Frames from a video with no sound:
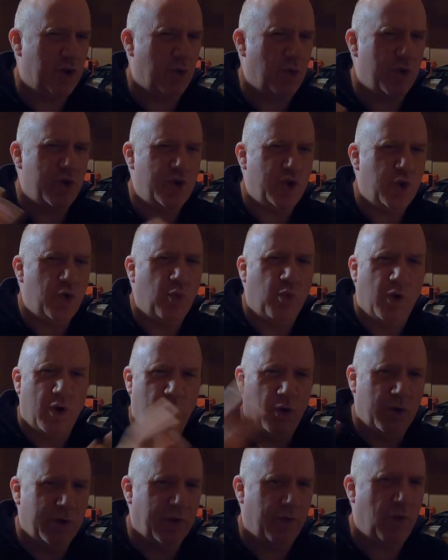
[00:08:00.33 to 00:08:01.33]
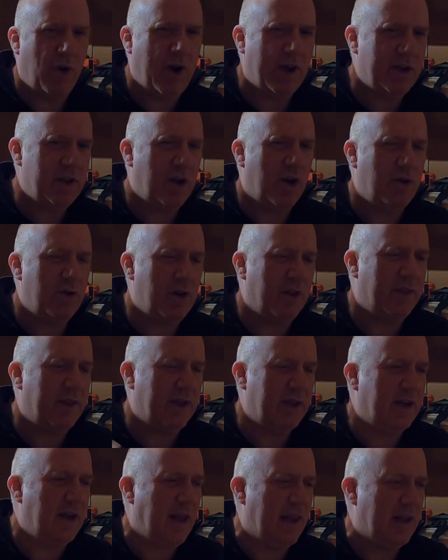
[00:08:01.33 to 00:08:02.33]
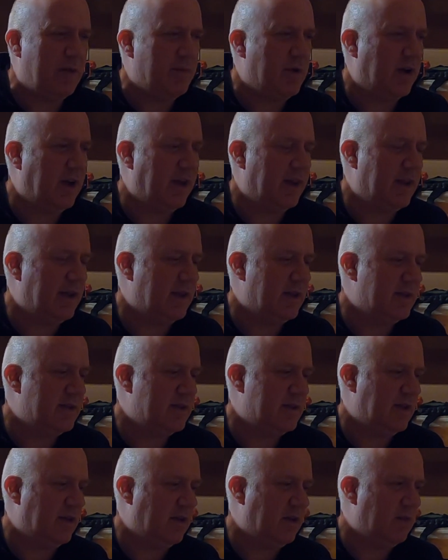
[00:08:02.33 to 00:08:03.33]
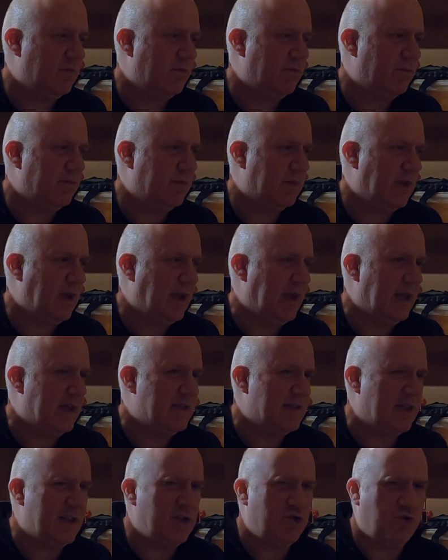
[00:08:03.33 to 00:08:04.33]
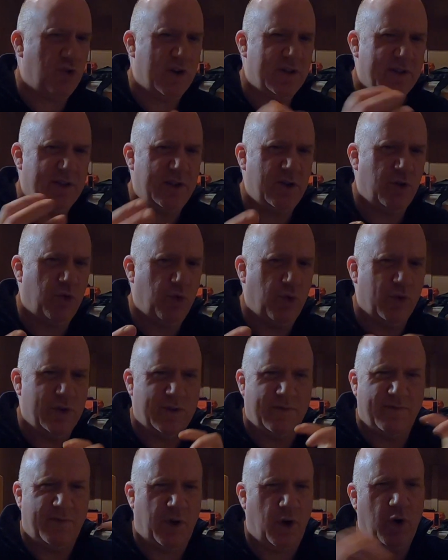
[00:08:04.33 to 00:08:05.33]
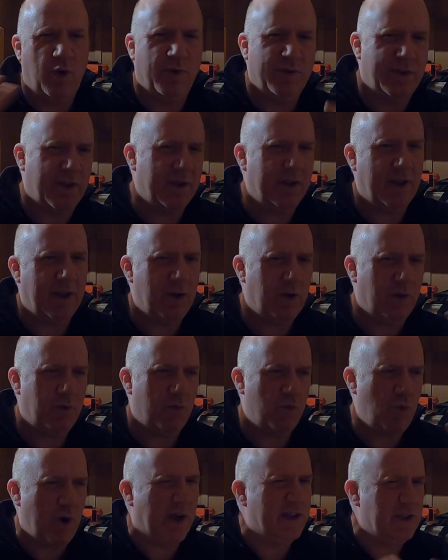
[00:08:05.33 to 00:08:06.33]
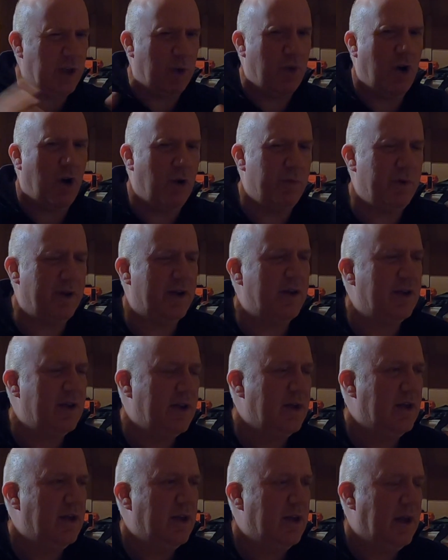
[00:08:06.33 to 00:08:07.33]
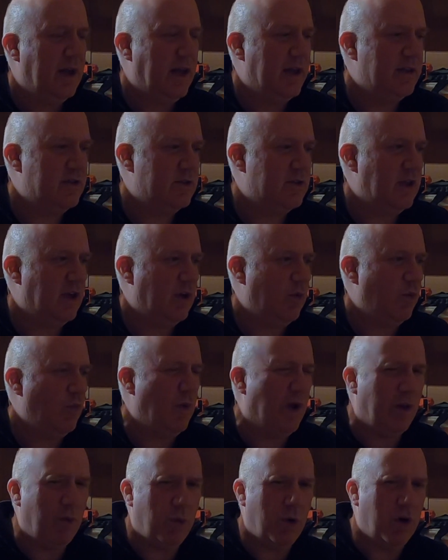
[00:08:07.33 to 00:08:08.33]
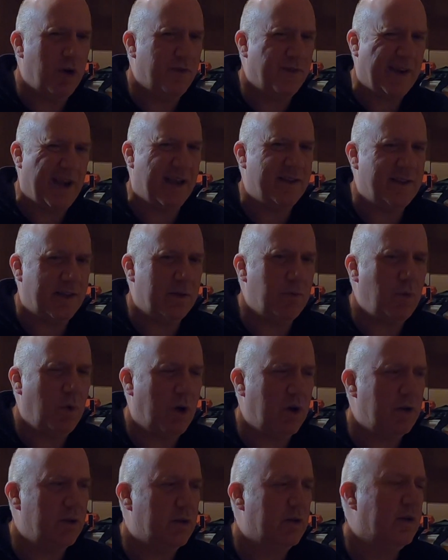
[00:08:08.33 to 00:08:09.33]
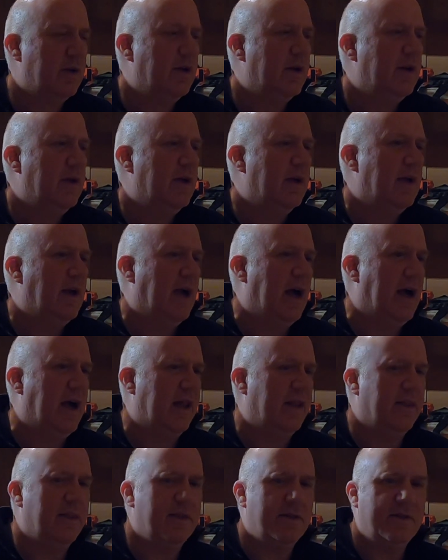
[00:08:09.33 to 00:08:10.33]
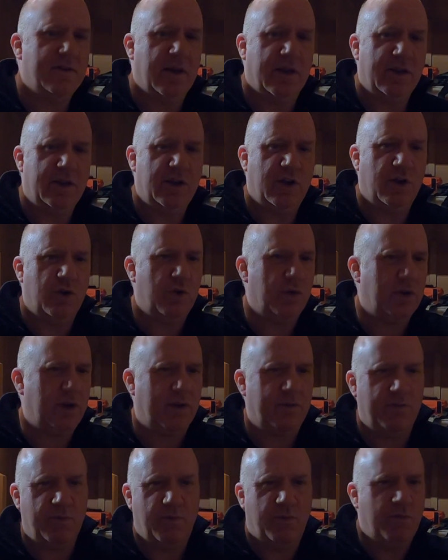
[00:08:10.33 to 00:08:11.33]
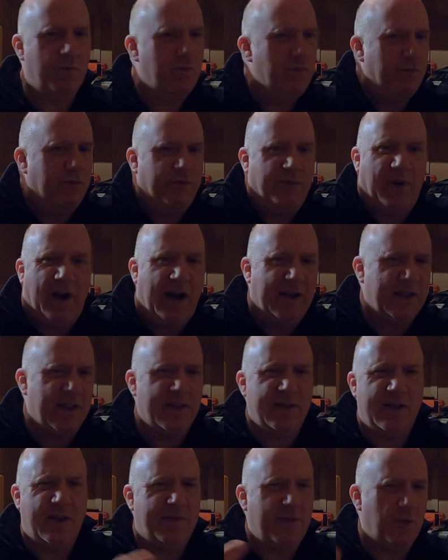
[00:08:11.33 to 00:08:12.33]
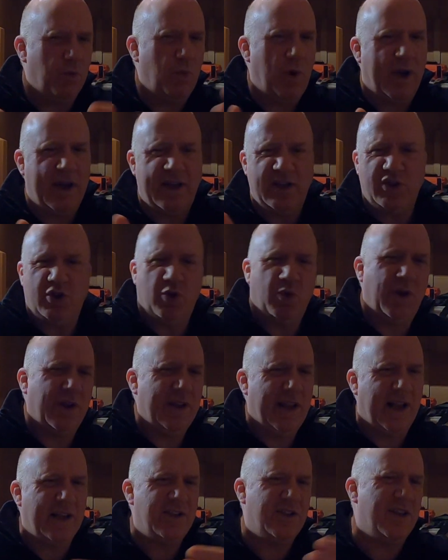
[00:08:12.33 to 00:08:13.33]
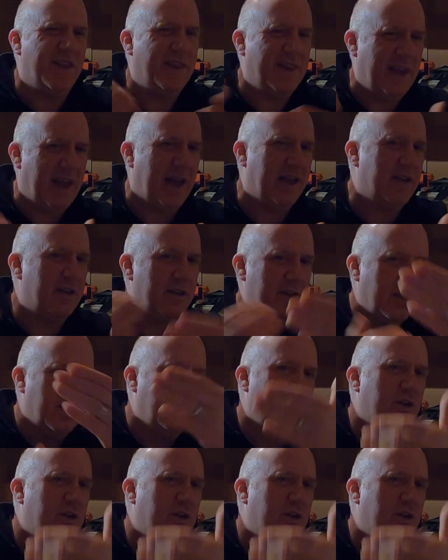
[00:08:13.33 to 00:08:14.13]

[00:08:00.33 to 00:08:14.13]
to a new world of radio, and I think anybody that um, is interested or is involved in the radio hobby, it's uh, well worth getting one, and you find in different ways you can actually then